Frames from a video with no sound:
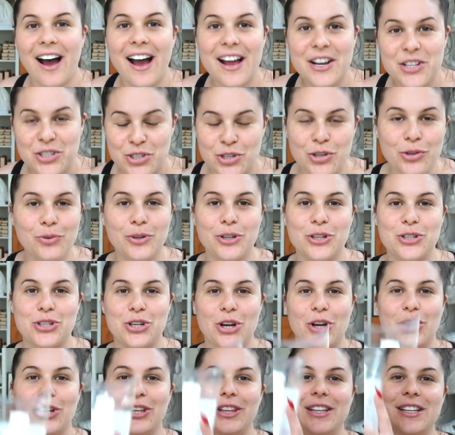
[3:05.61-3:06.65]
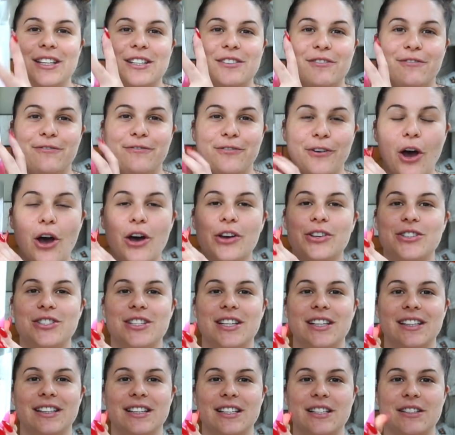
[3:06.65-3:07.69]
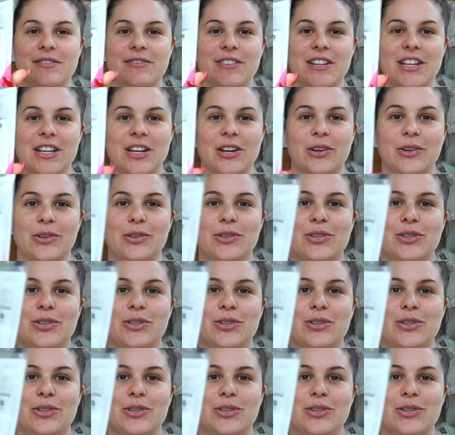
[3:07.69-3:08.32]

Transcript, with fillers: I do want to show you this first in this video.